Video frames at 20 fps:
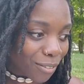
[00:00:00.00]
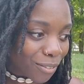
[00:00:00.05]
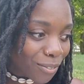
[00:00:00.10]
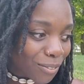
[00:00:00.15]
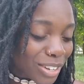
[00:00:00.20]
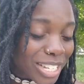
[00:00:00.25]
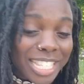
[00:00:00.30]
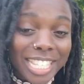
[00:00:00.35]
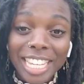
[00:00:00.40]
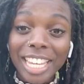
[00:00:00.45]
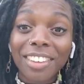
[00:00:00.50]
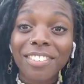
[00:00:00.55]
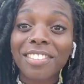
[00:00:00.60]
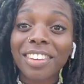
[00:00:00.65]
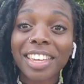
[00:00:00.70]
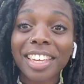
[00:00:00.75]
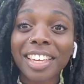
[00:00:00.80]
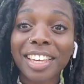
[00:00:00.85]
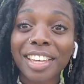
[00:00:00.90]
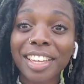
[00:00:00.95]

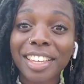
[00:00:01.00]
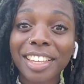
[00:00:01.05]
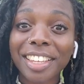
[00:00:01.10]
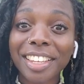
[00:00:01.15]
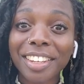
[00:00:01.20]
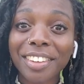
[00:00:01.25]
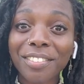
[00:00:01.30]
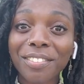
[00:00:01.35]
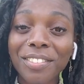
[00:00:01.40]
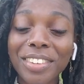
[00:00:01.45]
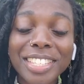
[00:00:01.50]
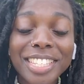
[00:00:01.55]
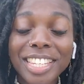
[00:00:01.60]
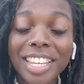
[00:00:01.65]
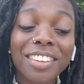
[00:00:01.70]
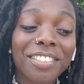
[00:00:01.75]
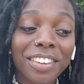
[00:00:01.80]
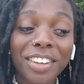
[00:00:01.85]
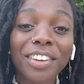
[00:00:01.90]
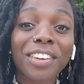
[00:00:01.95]

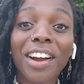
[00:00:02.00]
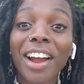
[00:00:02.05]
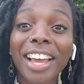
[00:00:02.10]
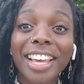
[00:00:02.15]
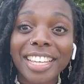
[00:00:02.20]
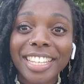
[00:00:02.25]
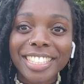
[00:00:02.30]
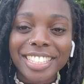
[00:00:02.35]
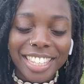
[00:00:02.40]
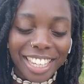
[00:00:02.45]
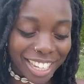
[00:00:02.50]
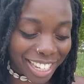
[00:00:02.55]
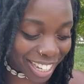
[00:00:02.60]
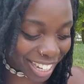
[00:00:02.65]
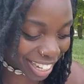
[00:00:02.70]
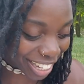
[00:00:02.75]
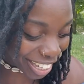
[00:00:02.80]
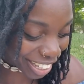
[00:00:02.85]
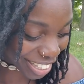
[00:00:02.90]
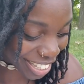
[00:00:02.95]
receiving Christ. Like,
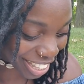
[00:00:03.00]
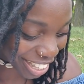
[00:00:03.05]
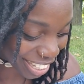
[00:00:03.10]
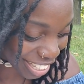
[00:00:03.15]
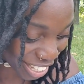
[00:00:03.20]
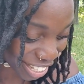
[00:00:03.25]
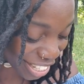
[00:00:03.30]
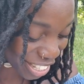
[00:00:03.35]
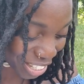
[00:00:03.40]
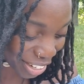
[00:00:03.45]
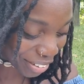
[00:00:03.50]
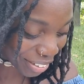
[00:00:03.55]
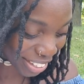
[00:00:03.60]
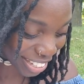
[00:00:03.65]
this is so